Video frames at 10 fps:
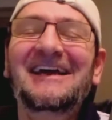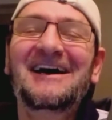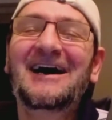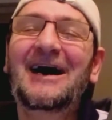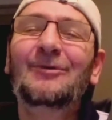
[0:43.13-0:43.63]

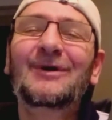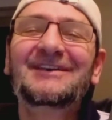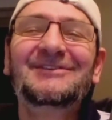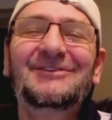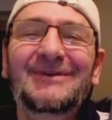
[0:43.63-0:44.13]
How are
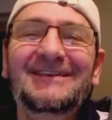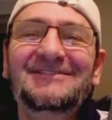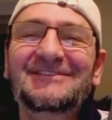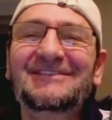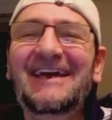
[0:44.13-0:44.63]
you doing
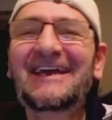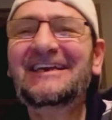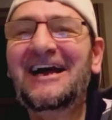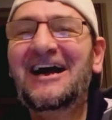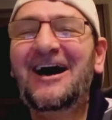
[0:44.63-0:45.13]
today?
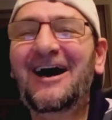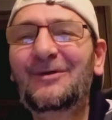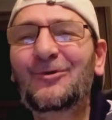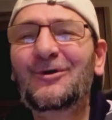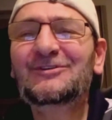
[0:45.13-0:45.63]
I
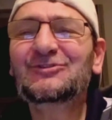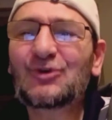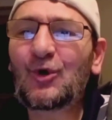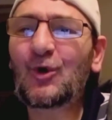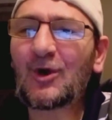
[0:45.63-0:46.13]
want to
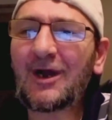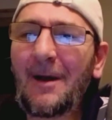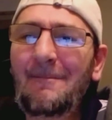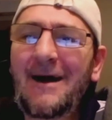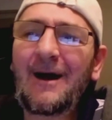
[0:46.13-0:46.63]
talk
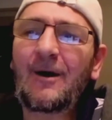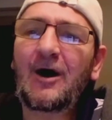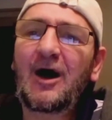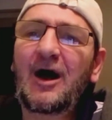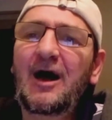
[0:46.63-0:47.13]
about
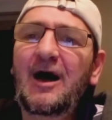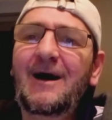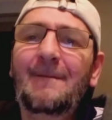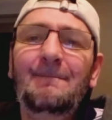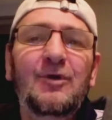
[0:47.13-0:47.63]

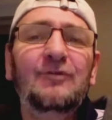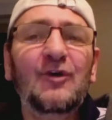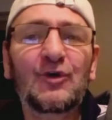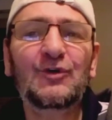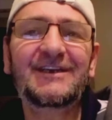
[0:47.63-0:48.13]

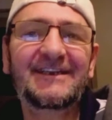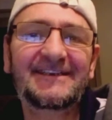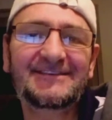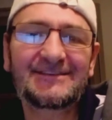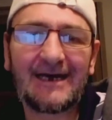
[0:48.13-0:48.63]
Brotherhood in
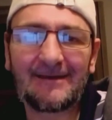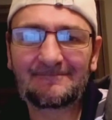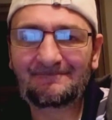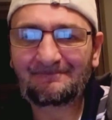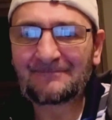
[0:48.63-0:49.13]
Islam.
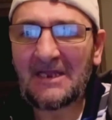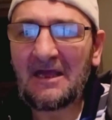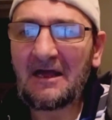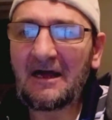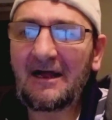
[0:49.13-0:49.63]

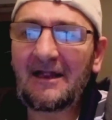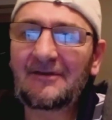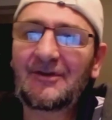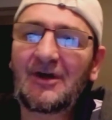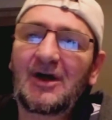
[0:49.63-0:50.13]

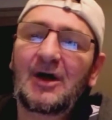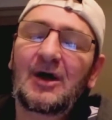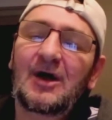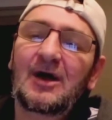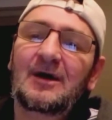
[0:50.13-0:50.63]
And
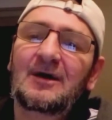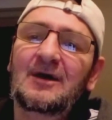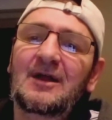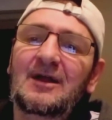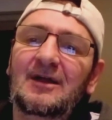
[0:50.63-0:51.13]
uh,
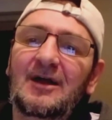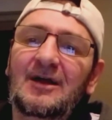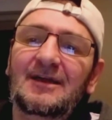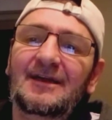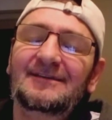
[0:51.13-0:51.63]

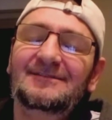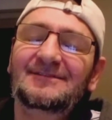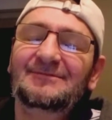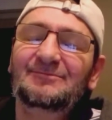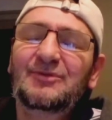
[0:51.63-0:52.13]

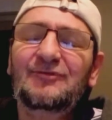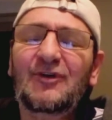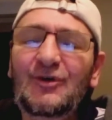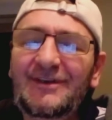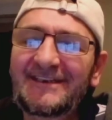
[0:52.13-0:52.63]

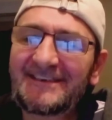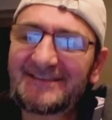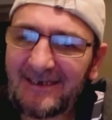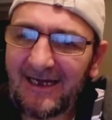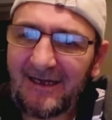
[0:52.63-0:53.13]
Brotherhood in
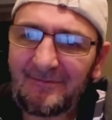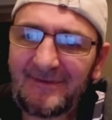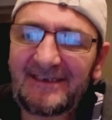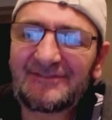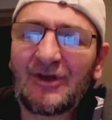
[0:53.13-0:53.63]
Islam
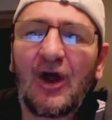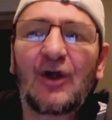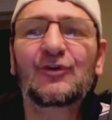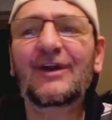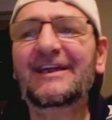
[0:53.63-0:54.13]
is a
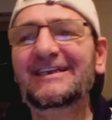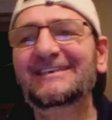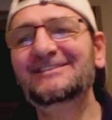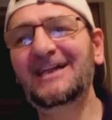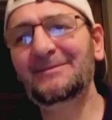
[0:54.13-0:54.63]
great
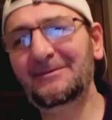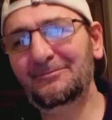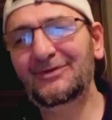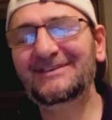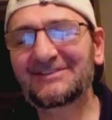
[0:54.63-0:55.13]
Islamic
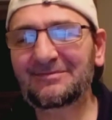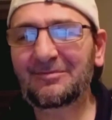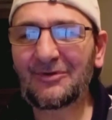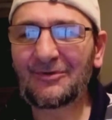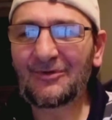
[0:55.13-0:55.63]

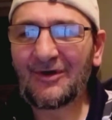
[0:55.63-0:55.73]
principle,